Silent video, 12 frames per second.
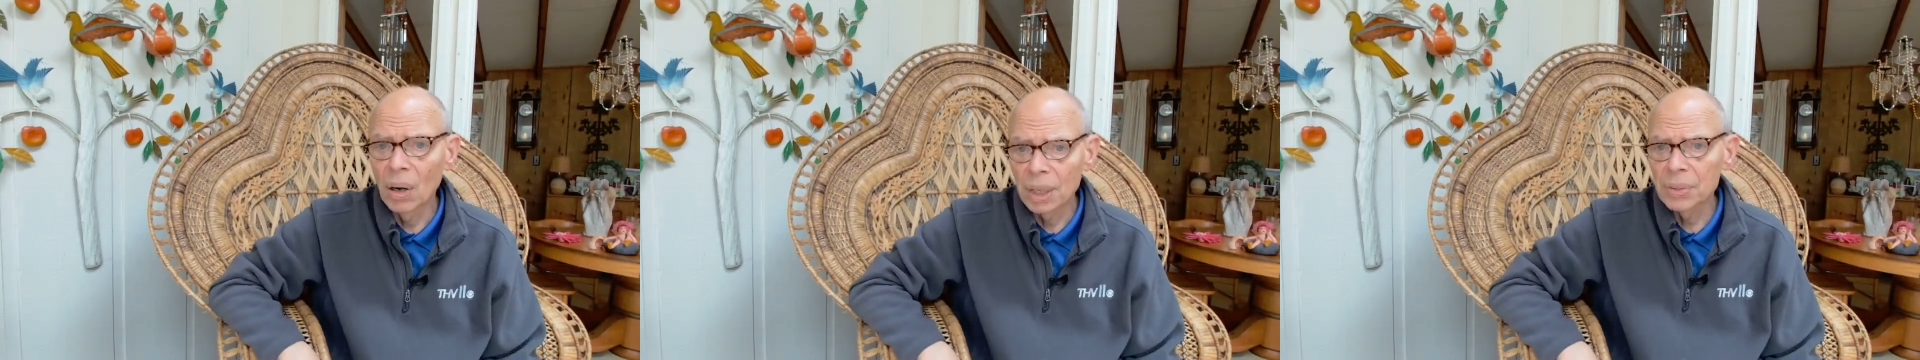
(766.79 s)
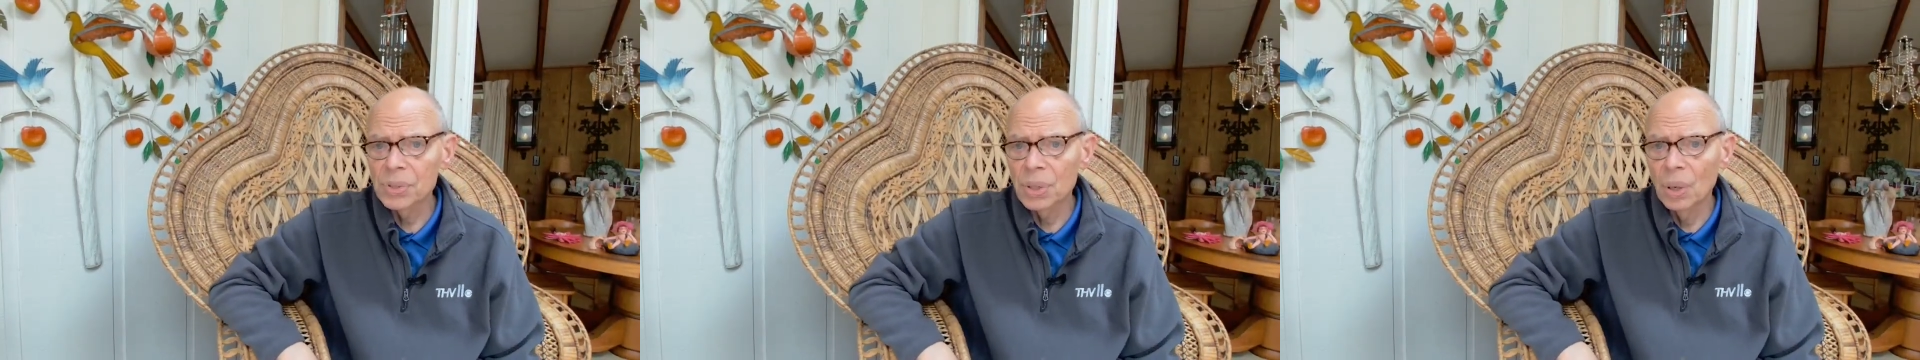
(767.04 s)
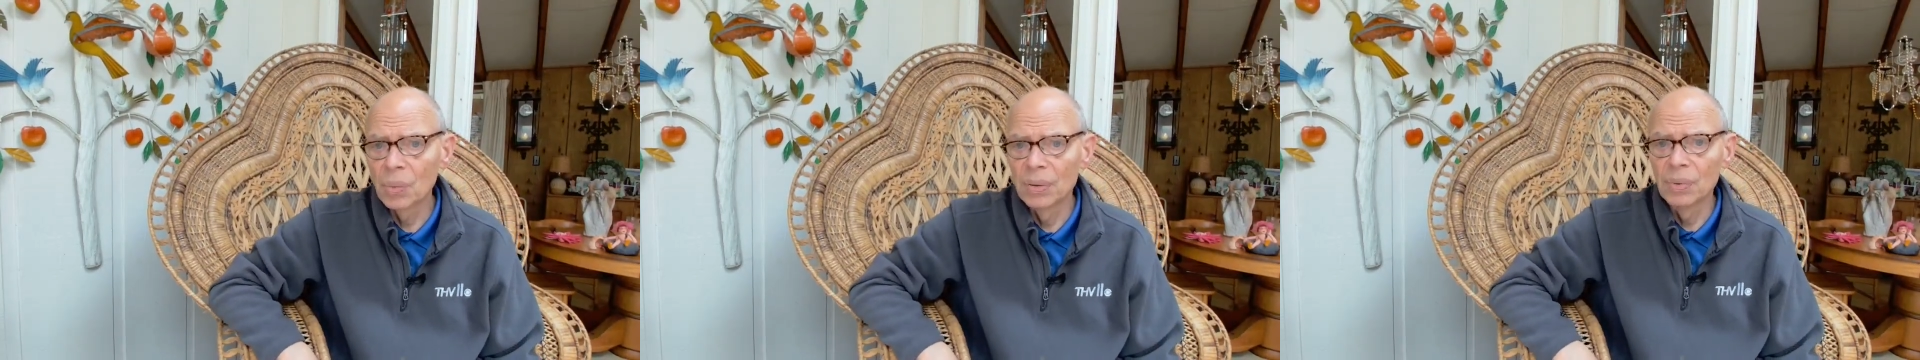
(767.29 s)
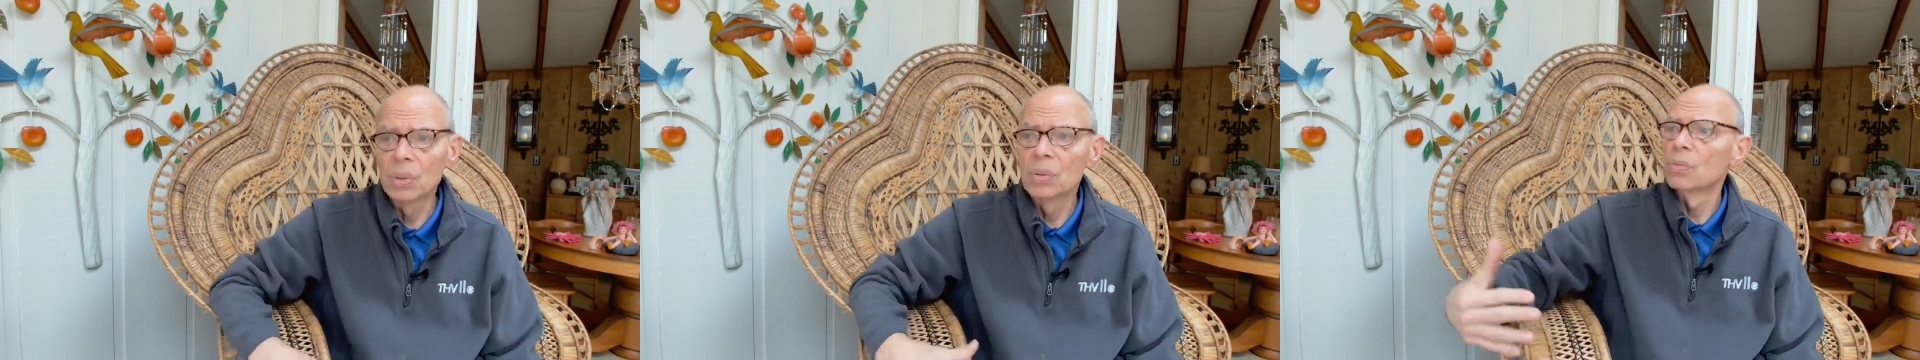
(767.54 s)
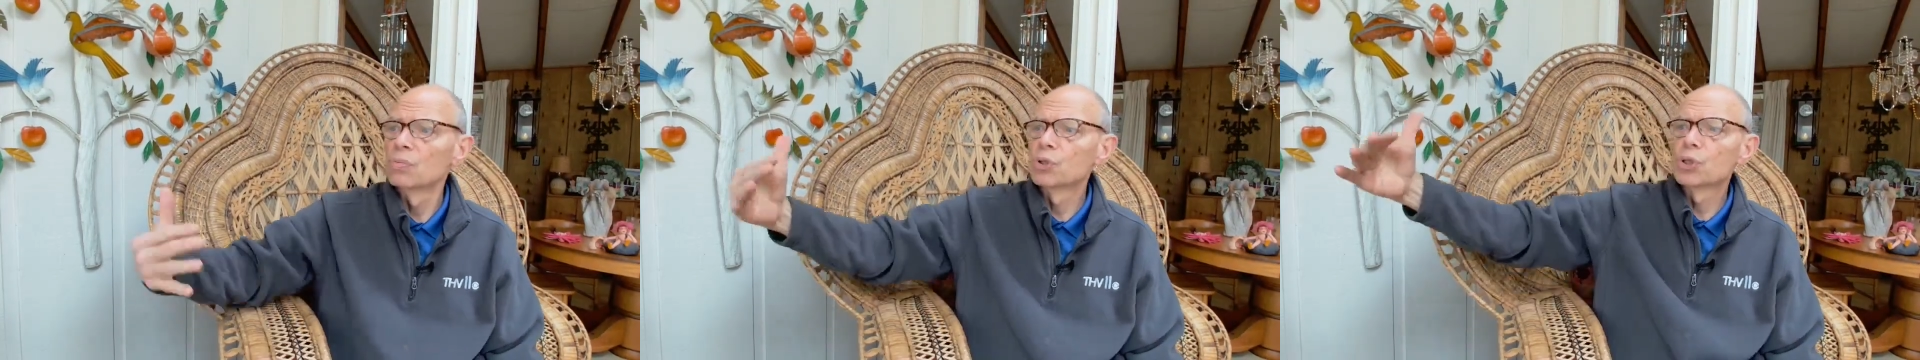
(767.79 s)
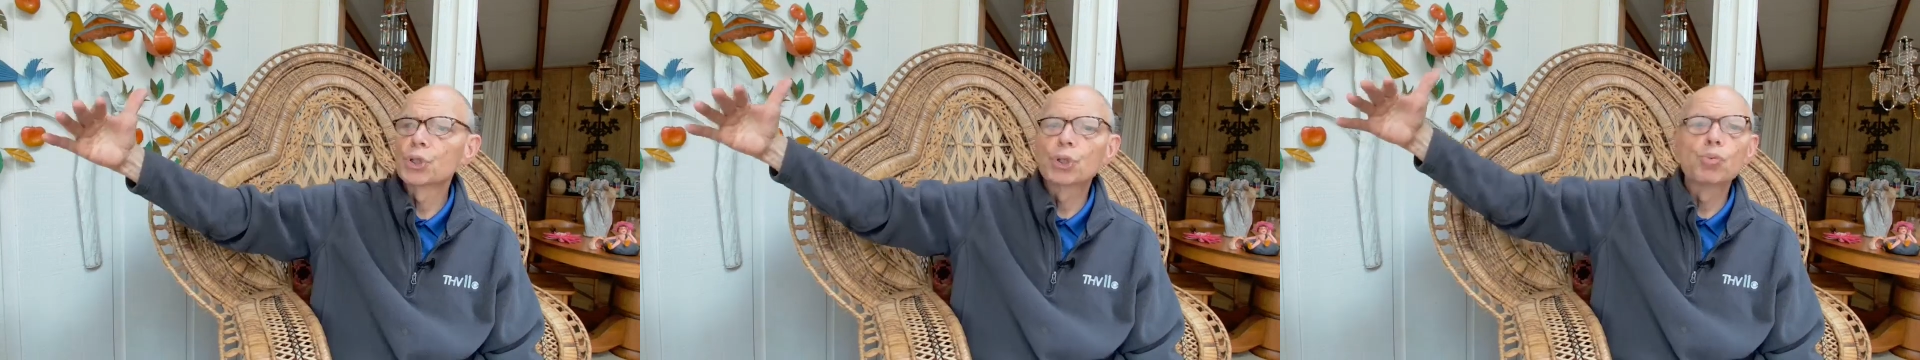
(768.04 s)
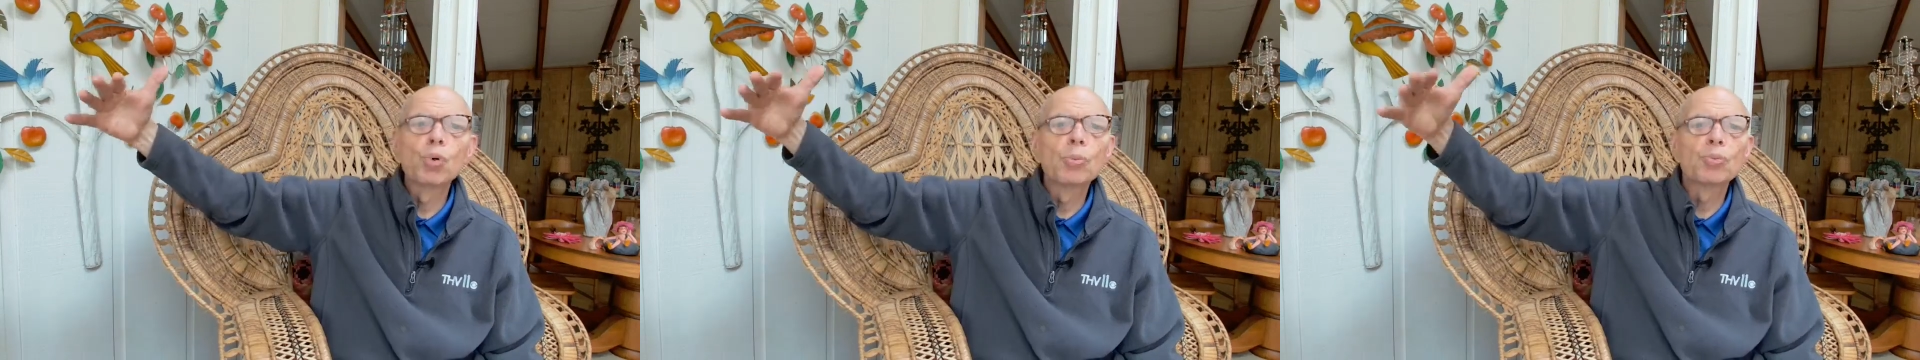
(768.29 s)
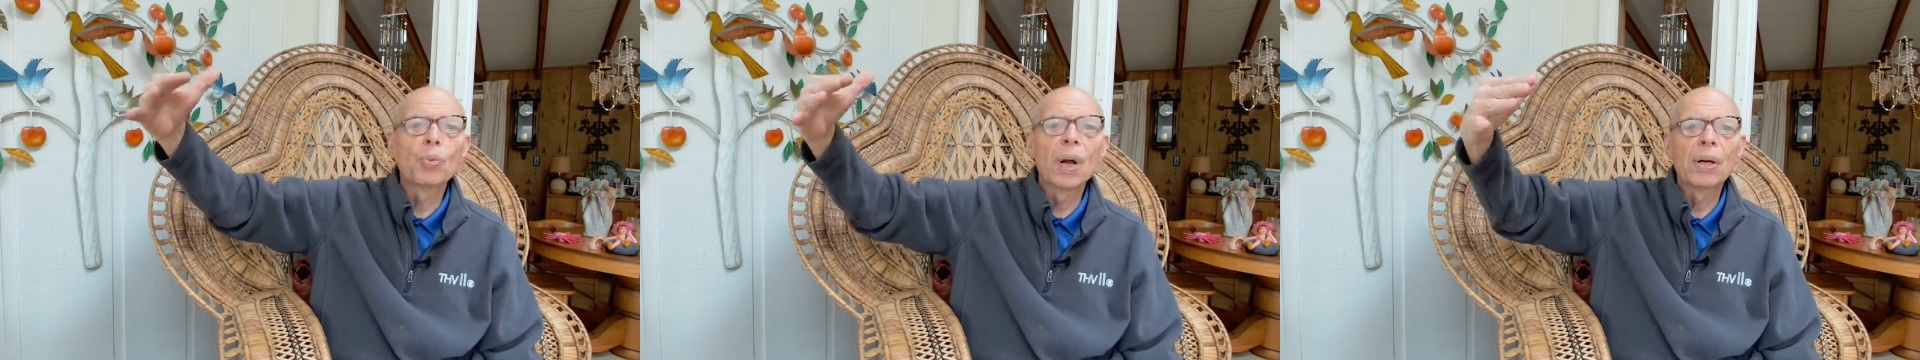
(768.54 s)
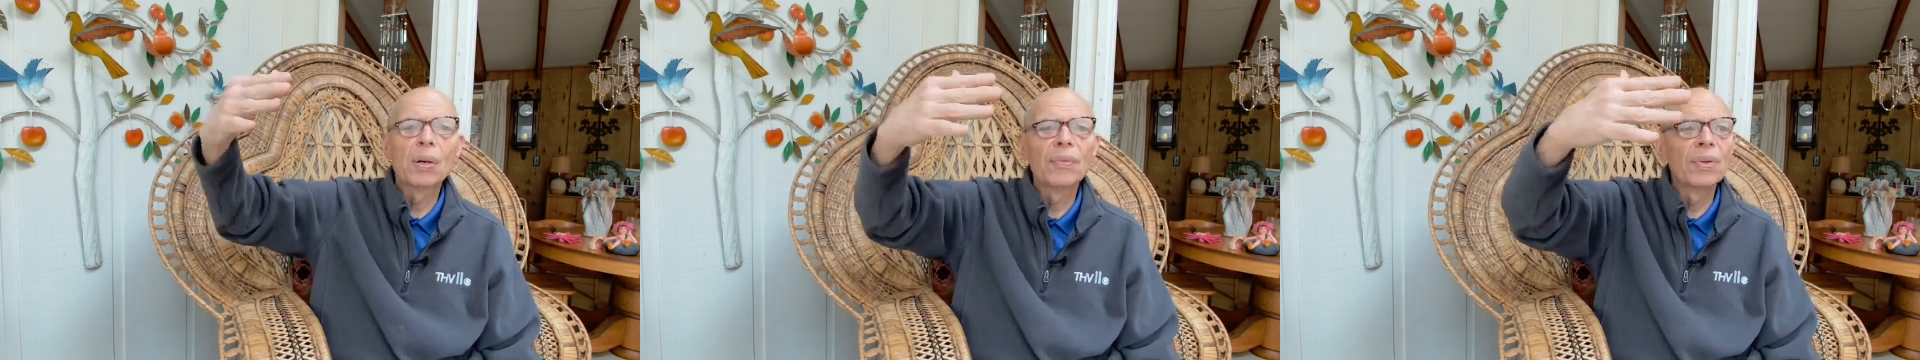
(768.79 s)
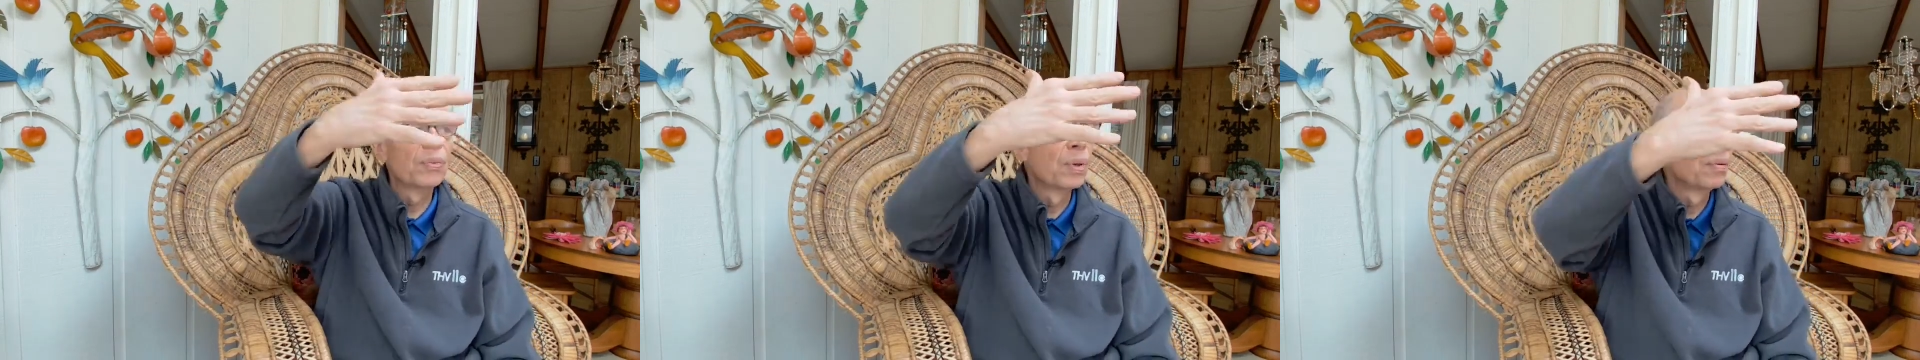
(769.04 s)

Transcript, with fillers: Arkansas River. Swooped right over